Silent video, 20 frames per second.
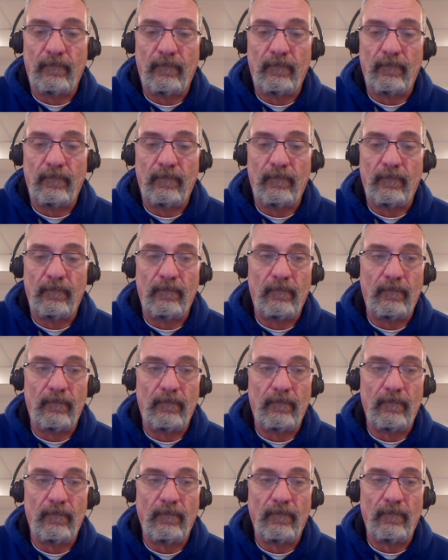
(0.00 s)

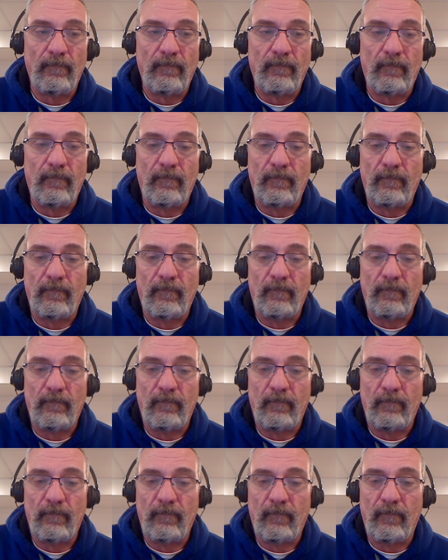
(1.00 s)

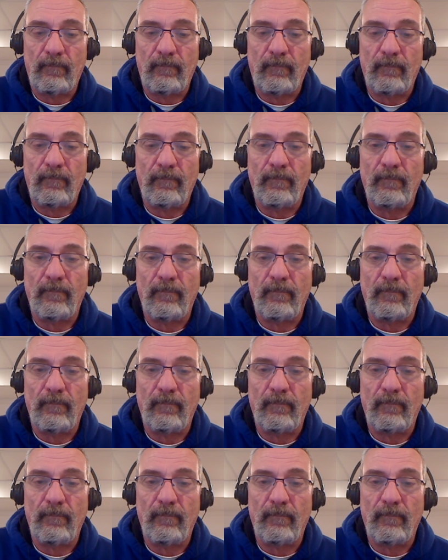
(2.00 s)
(silent)